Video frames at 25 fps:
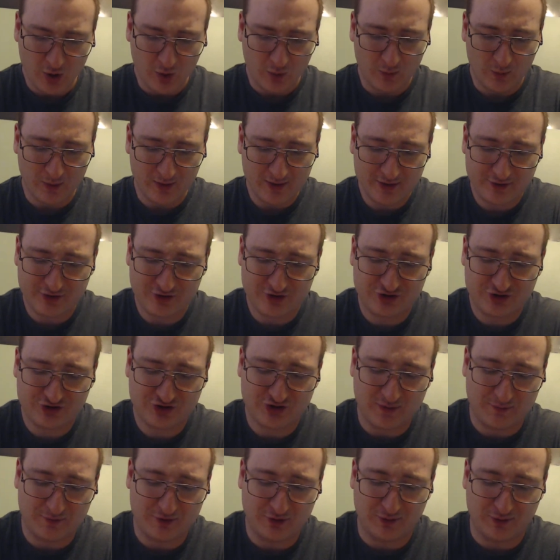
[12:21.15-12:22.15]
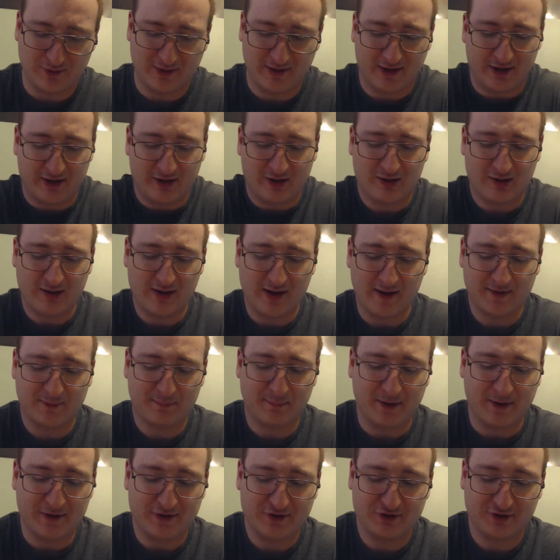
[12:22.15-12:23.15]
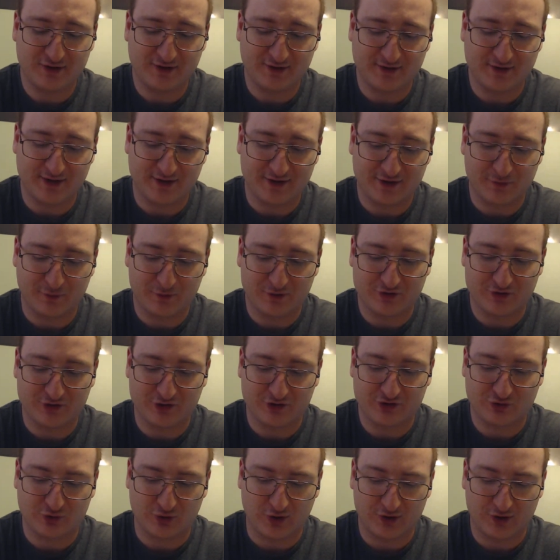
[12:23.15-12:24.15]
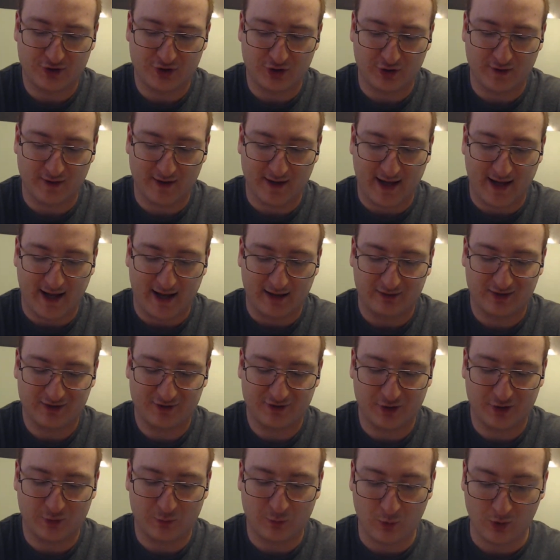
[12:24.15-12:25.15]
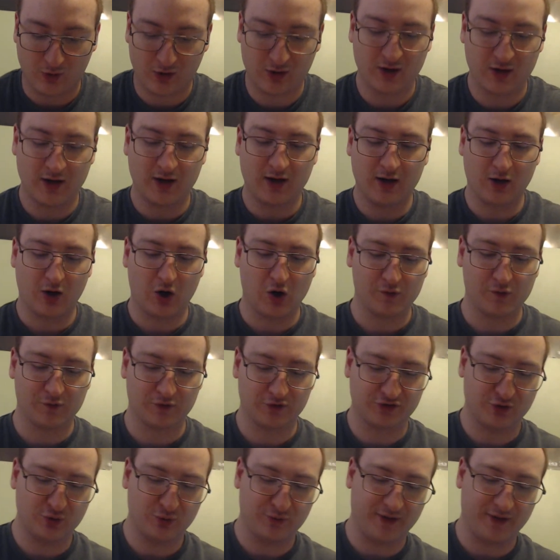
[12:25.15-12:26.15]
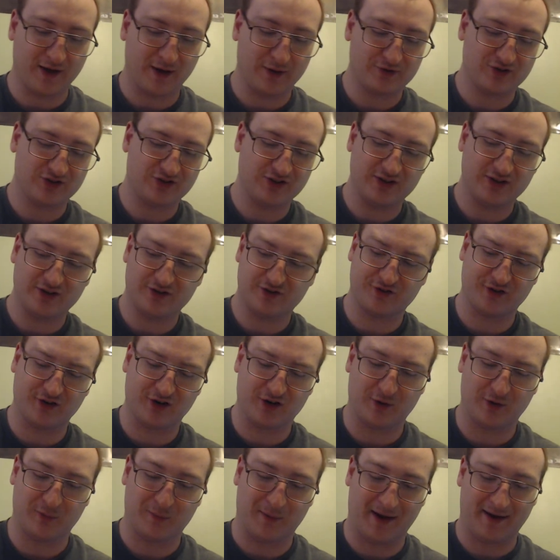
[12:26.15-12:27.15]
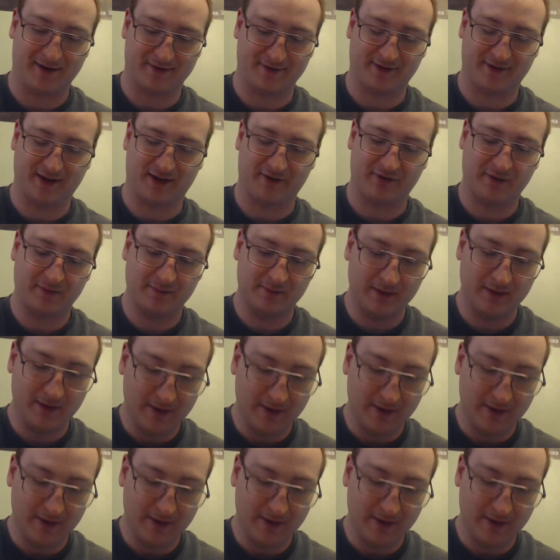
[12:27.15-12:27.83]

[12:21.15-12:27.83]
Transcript: What is this ship doing here, especially since it was destroyed during the Galaxy War over 2,000 years ago? asked Evan.